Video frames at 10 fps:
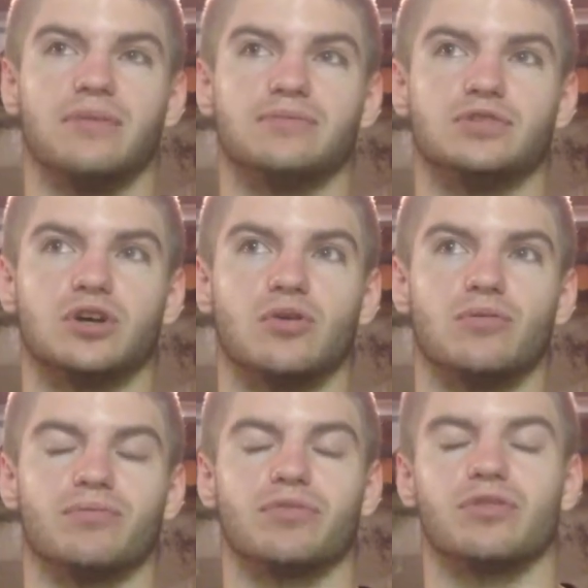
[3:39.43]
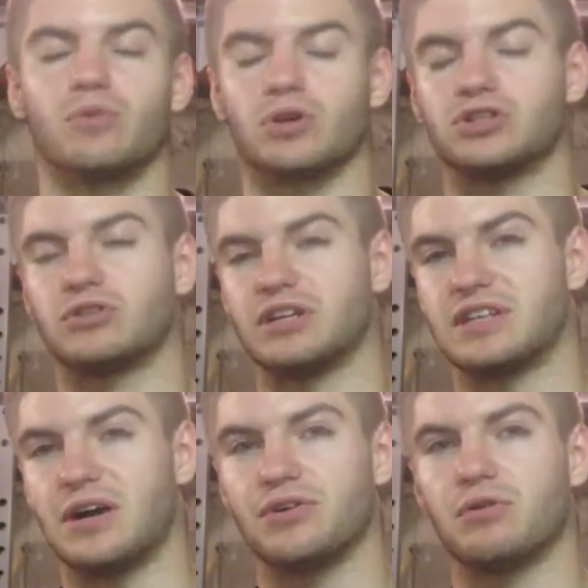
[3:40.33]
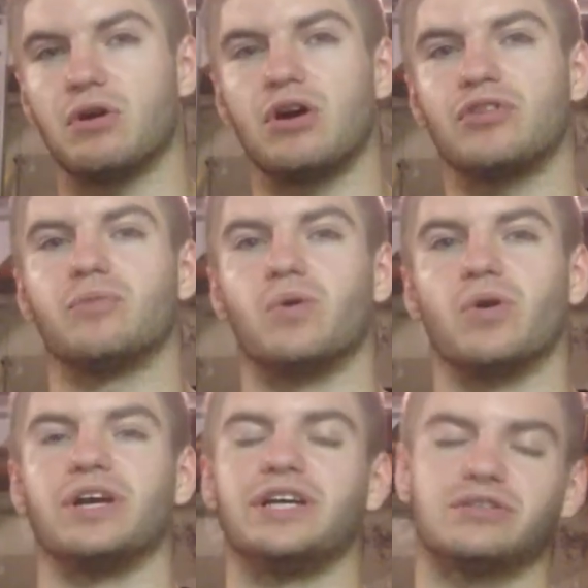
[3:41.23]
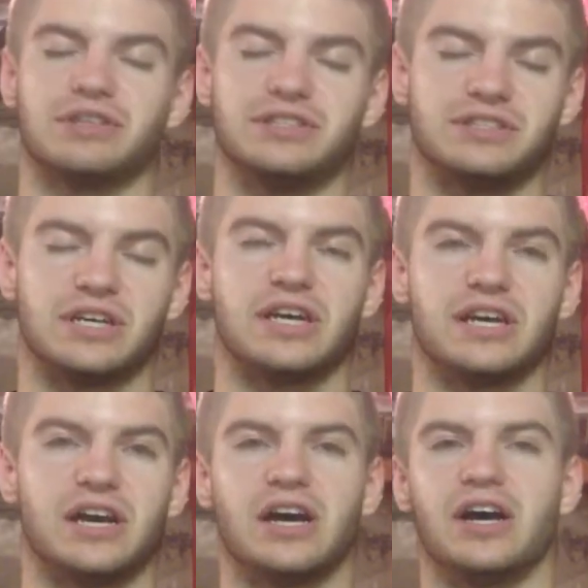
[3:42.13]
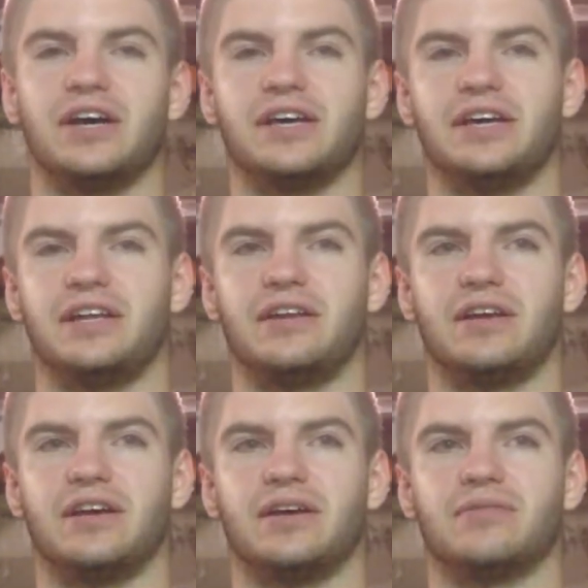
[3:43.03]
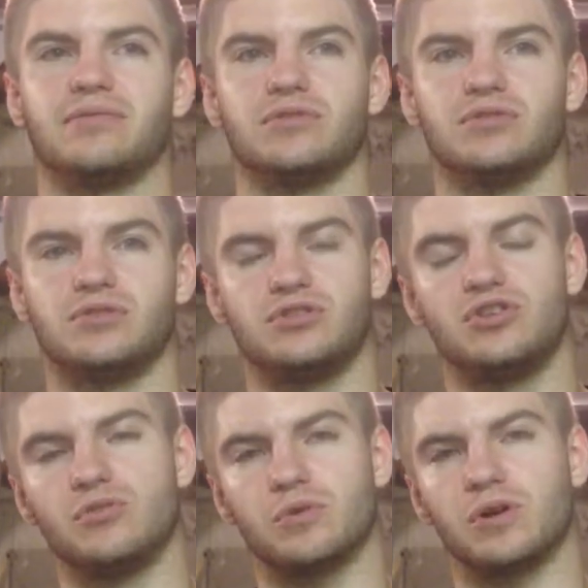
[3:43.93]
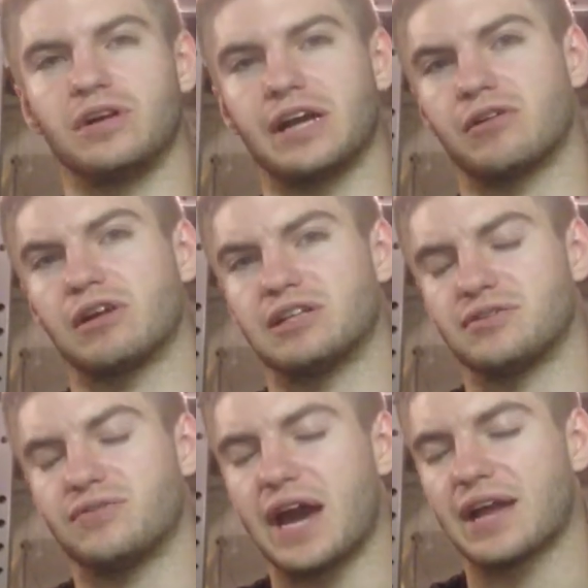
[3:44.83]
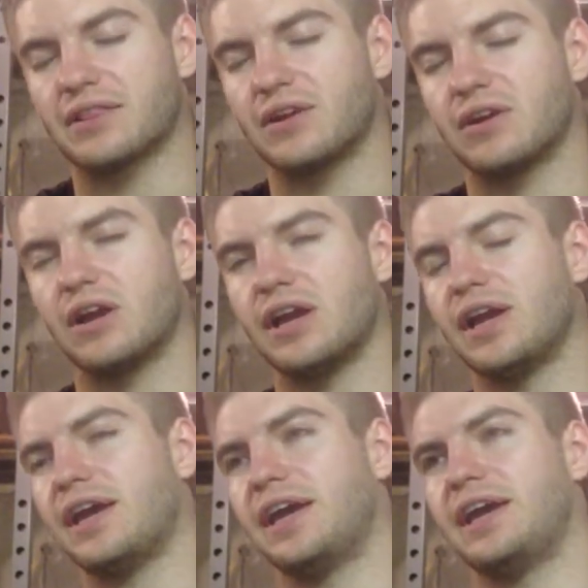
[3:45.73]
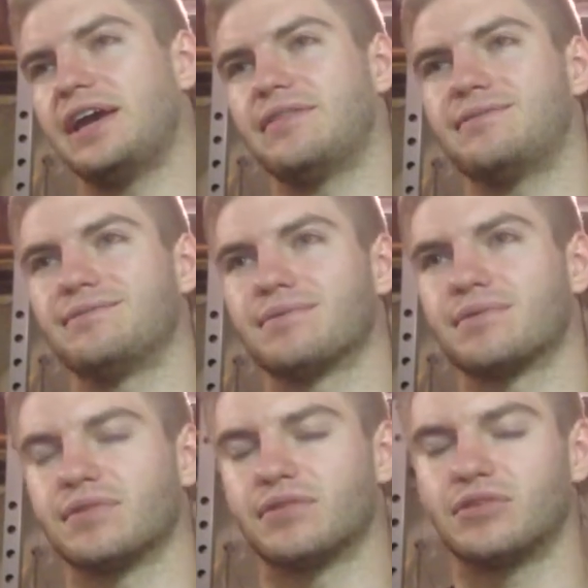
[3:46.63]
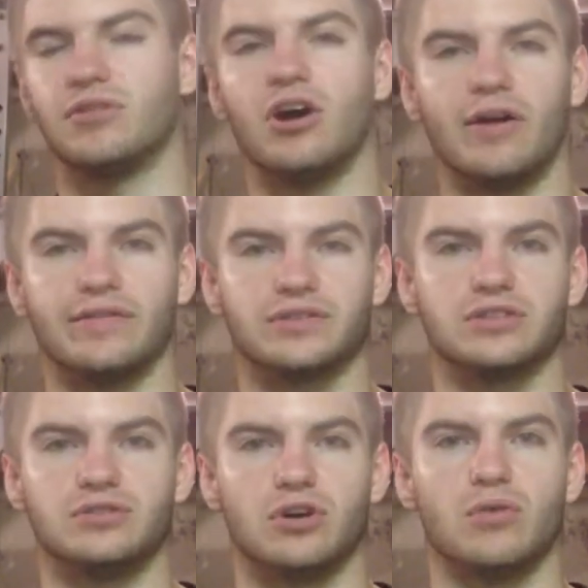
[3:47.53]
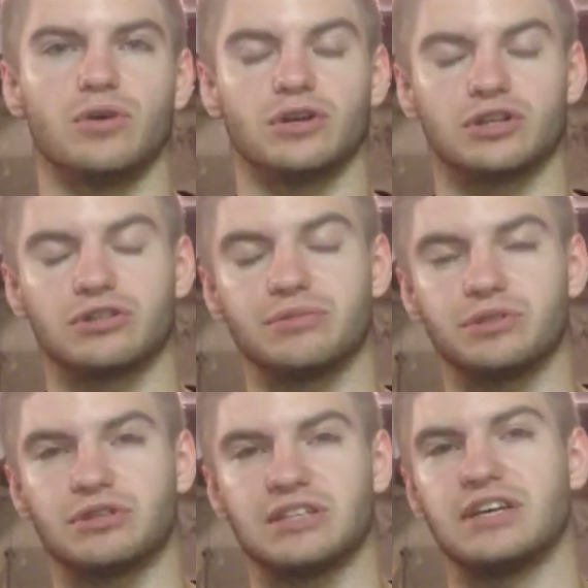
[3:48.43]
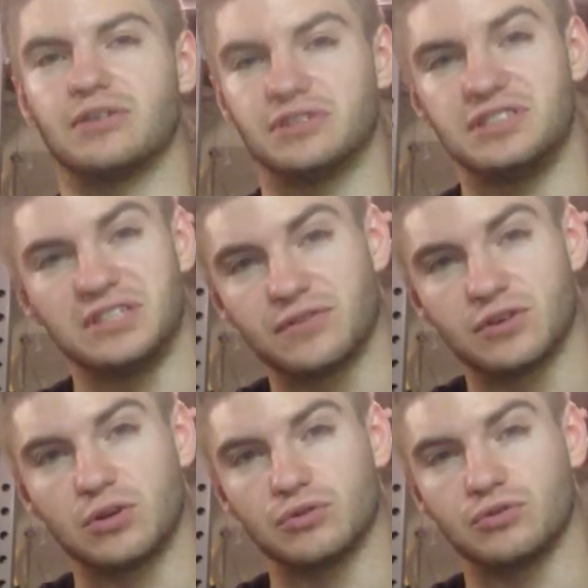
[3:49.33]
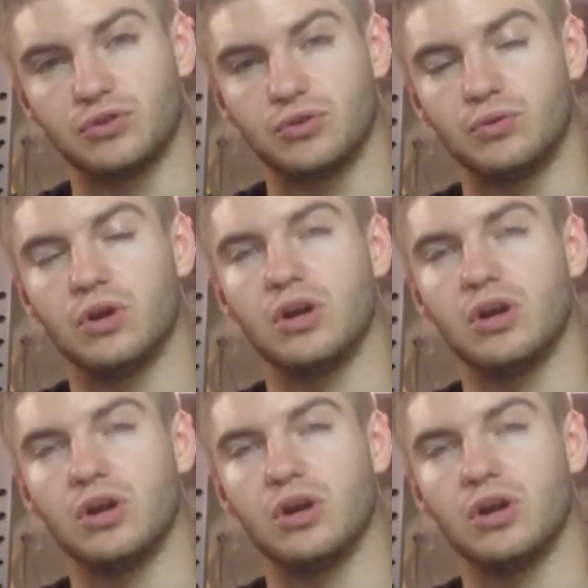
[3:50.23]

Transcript: So the more stressed out you are, the more increased in tumor necrotizing factor, and obviously, when you're extremely stressed out, it's difficult to